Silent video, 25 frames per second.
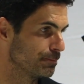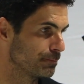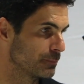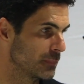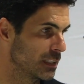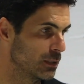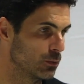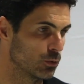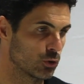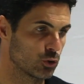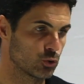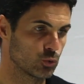
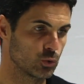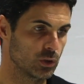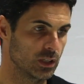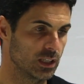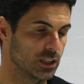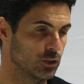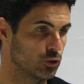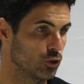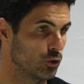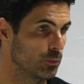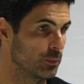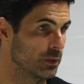He was
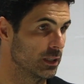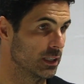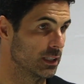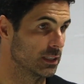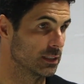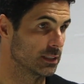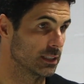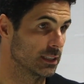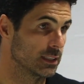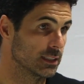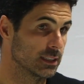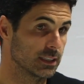really
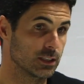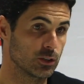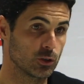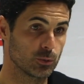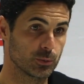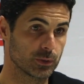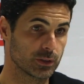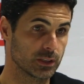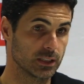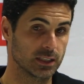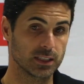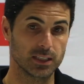dominant. And then
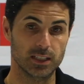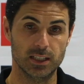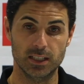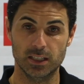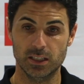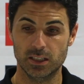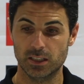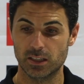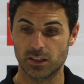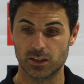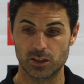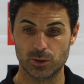obviously
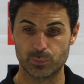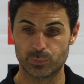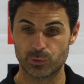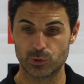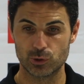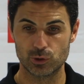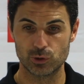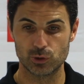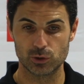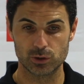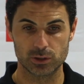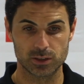he
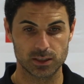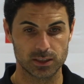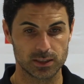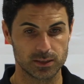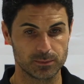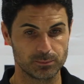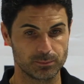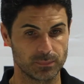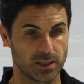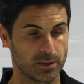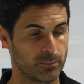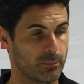produced
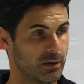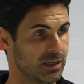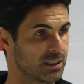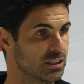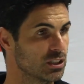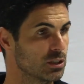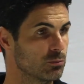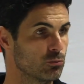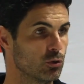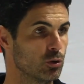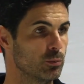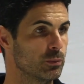a
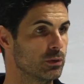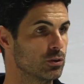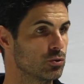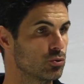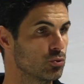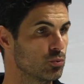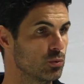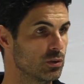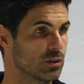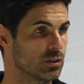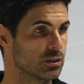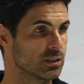magic moment
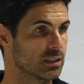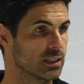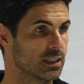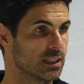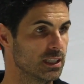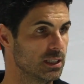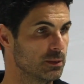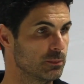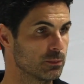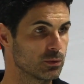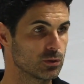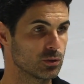to win us the
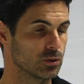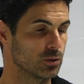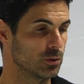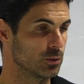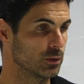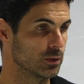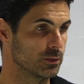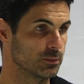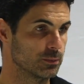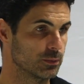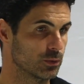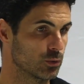game. So
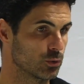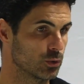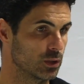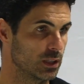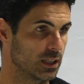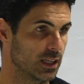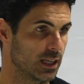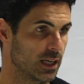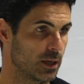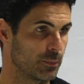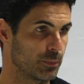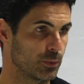
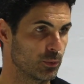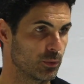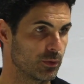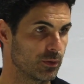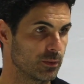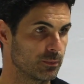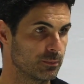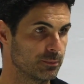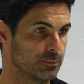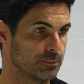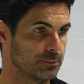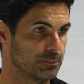really happy with him.